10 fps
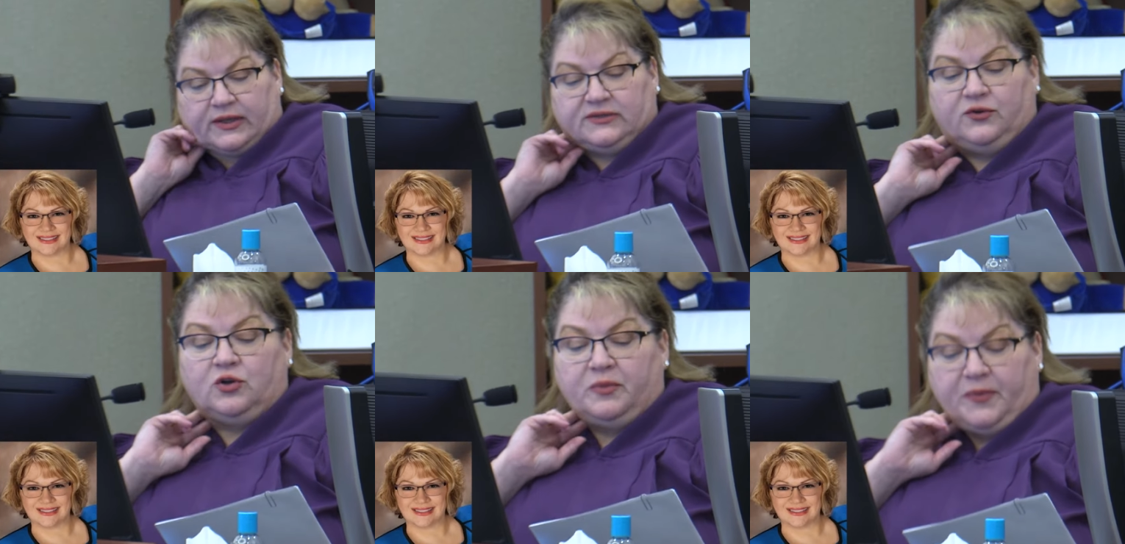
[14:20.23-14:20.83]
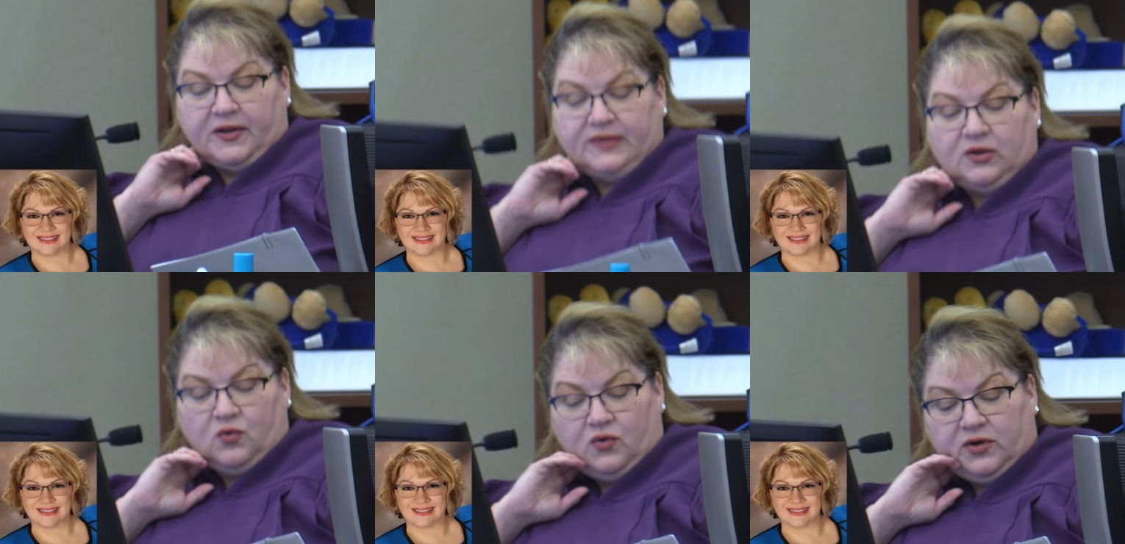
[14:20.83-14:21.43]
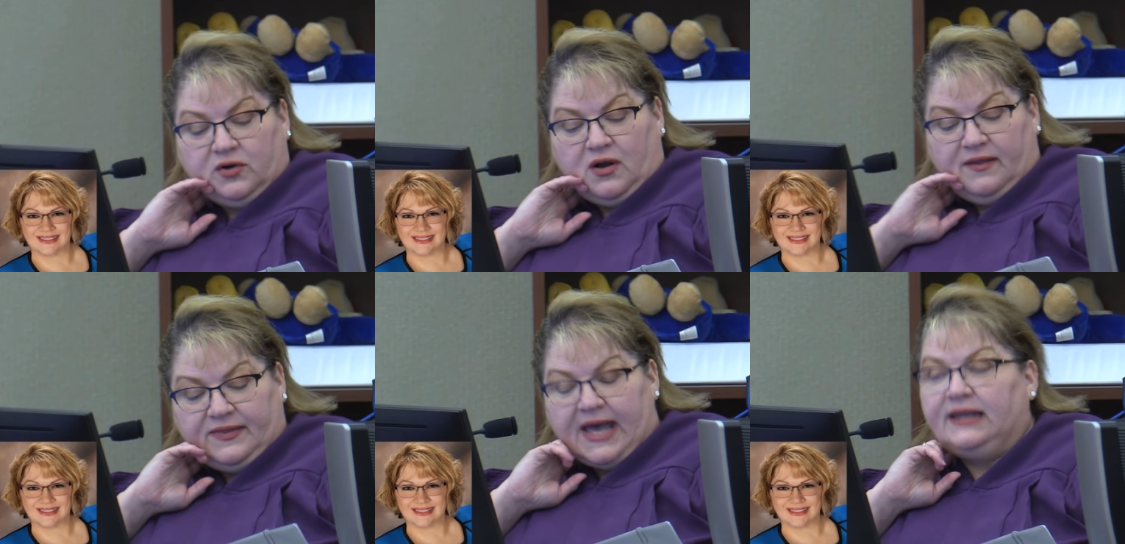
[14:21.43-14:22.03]
Speaker 1: Williams, if you can prepare the order
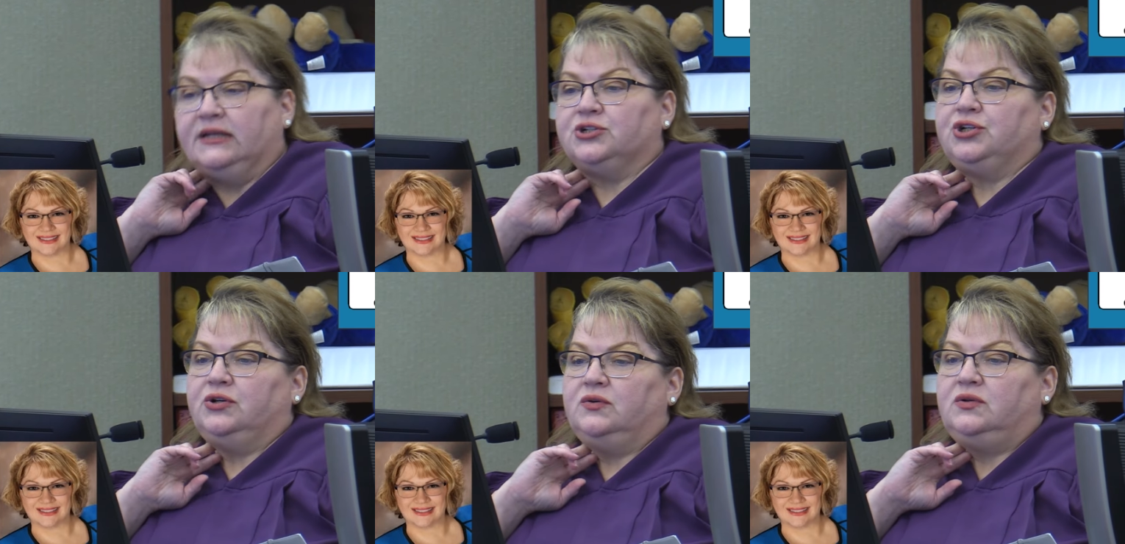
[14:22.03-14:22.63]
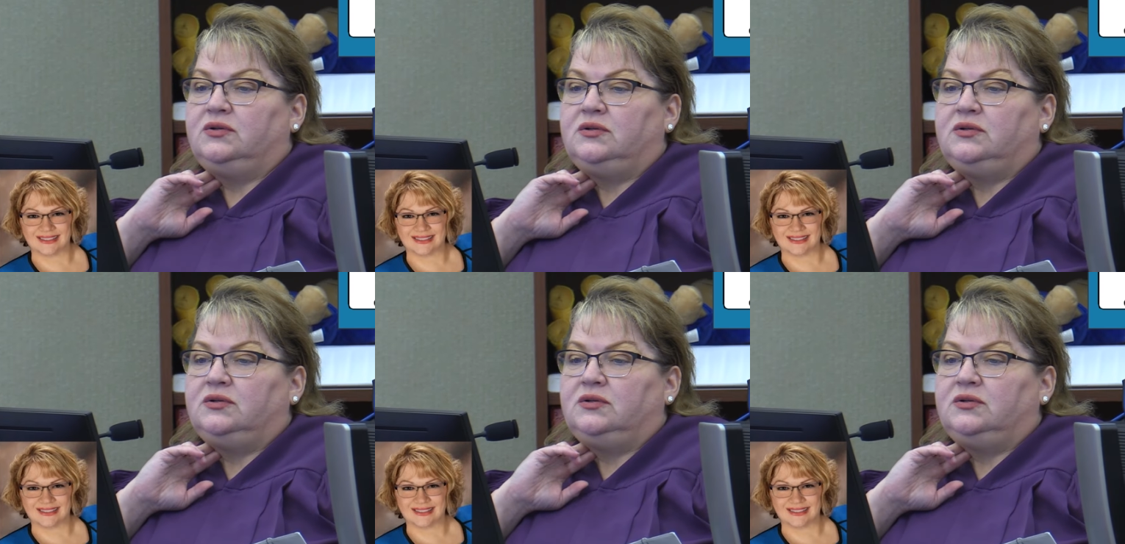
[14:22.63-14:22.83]
on that issue